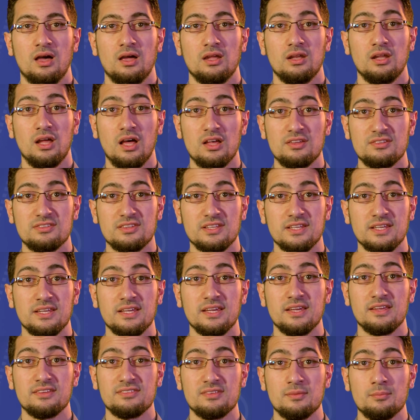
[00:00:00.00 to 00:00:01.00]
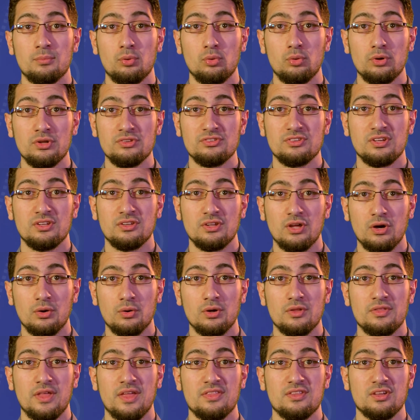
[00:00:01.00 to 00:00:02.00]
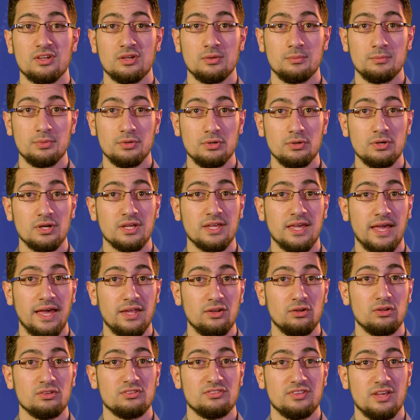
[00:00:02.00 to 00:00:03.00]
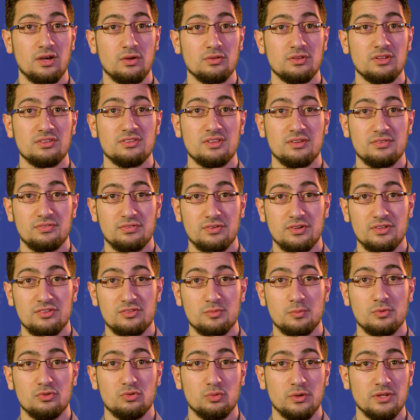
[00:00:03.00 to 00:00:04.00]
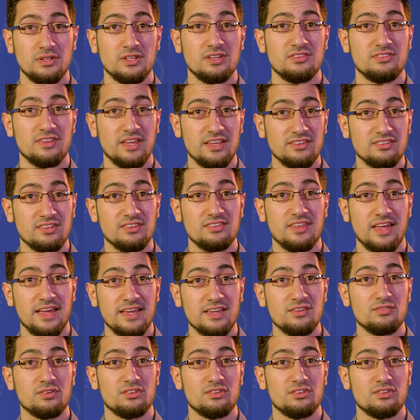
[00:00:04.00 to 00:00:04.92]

Lastly, it is important to note that the computer cannot tell the difference between the data that it